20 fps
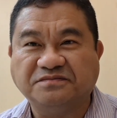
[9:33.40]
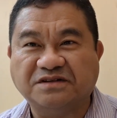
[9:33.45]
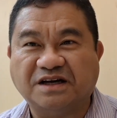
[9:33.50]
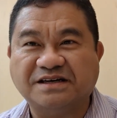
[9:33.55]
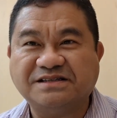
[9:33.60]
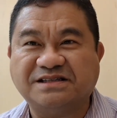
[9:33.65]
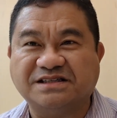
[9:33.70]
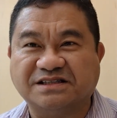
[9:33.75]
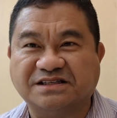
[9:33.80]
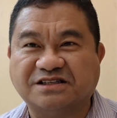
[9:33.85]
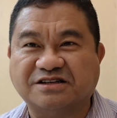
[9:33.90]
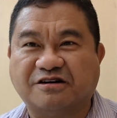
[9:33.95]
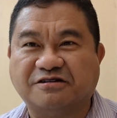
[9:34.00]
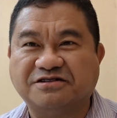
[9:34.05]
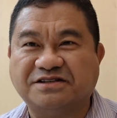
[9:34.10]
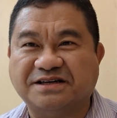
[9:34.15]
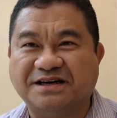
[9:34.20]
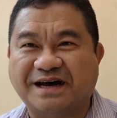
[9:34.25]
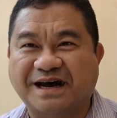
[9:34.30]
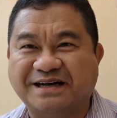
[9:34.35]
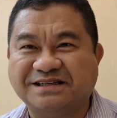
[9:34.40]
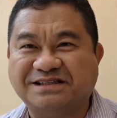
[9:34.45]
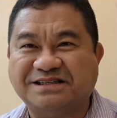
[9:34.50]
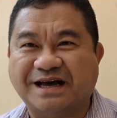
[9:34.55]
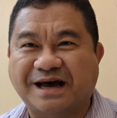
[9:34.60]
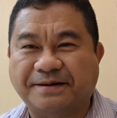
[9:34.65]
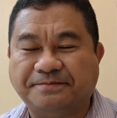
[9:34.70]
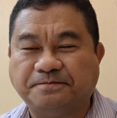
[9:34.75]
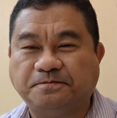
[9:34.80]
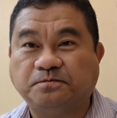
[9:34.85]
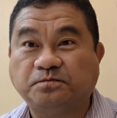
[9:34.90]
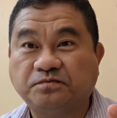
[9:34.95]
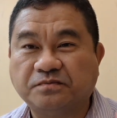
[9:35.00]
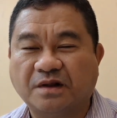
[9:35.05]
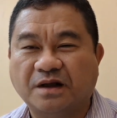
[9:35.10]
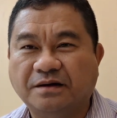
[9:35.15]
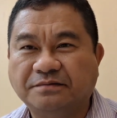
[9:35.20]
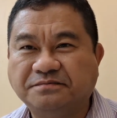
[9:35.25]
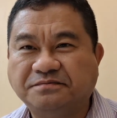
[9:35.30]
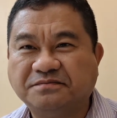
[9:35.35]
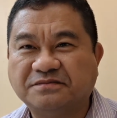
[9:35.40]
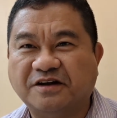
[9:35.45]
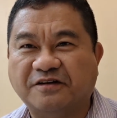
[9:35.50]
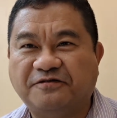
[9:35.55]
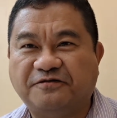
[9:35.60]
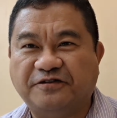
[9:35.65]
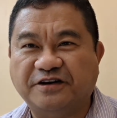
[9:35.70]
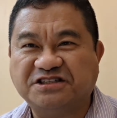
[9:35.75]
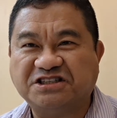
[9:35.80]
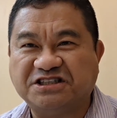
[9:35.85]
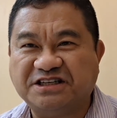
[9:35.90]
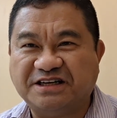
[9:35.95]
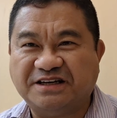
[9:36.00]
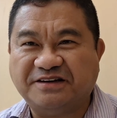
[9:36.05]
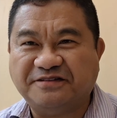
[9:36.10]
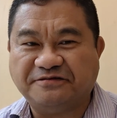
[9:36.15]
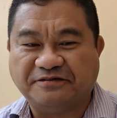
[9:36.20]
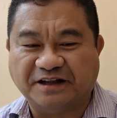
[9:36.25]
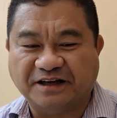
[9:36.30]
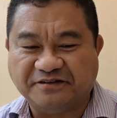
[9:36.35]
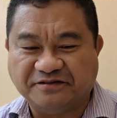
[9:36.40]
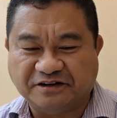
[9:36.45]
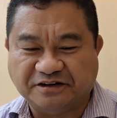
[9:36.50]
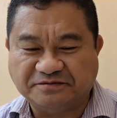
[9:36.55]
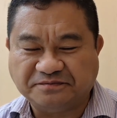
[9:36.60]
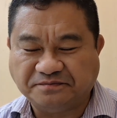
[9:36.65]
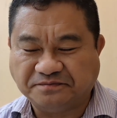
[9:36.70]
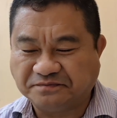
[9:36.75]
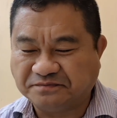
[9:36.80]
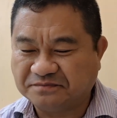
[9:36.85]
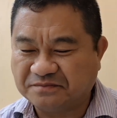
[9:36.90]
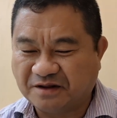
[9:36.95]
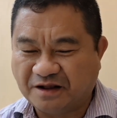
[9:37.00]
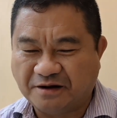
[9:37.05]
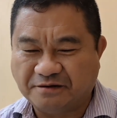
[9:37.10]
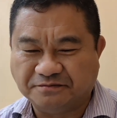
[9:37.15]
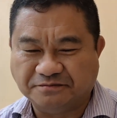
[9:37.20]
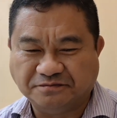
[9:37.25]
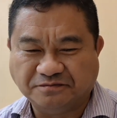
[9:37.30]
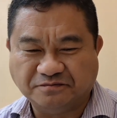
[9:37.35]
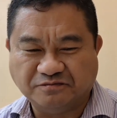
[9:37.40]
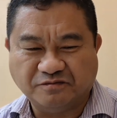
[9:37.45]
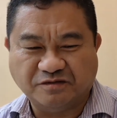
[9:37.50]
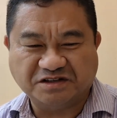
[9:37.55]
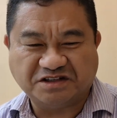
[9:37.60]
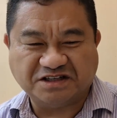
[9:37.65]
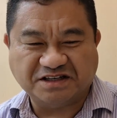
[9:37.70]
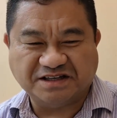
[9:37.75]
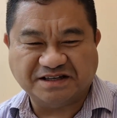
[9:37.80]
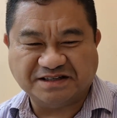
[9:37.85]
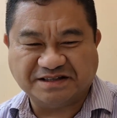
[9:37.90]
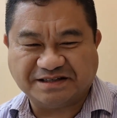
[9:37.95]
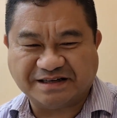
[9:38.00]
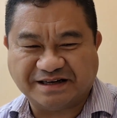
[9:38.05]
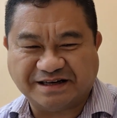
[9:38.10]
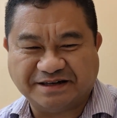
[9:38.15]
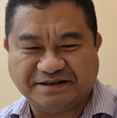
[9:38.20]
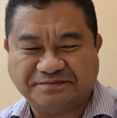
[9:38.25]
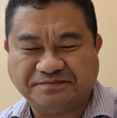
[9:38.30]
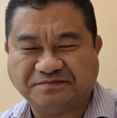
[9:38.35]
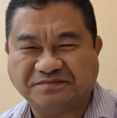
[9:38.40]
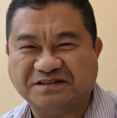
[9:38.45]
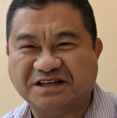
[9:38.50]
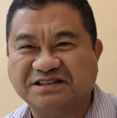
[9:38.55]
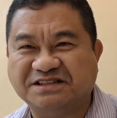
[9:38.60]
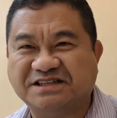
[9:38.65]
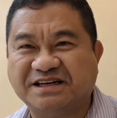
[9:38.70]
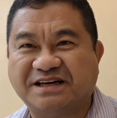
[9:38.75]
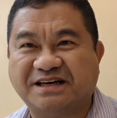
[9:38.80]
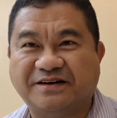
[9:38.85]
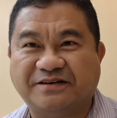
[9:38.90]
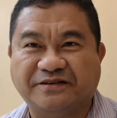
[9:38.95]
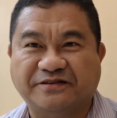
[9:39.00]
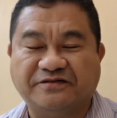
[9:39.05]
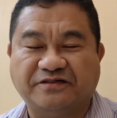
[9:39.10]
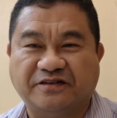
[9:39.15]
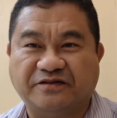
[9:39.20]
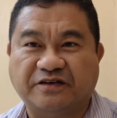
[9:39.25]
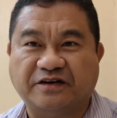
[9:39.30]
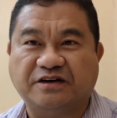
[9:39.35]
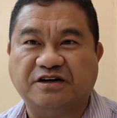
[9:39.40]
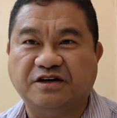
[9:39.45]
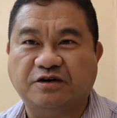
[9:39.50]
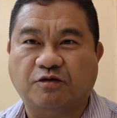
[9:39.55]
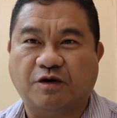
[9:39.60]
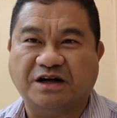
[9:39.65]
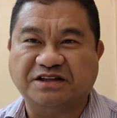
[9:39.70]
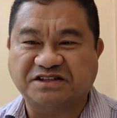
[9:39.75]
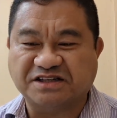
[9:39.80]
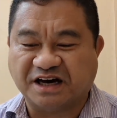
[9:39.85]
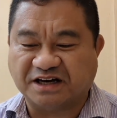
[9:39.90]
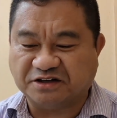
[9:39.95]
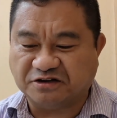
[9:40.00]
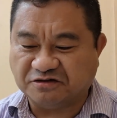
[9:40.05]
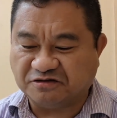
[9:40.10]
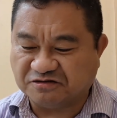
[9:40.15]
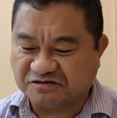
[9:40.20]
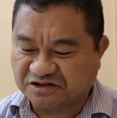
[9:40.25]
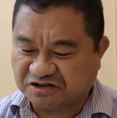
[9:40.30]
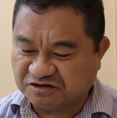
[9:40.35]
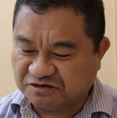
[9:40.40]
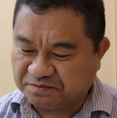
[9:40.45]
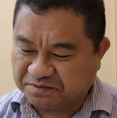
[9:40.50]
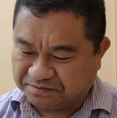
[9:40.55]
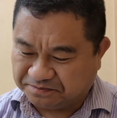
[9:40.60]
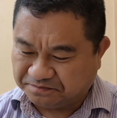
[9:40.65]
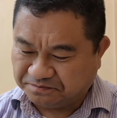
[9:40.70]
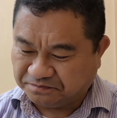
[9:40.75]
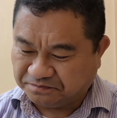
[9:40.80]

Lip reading: nice and salty. It has that fishy flavor, which is indicative of a good wonton noodle soup.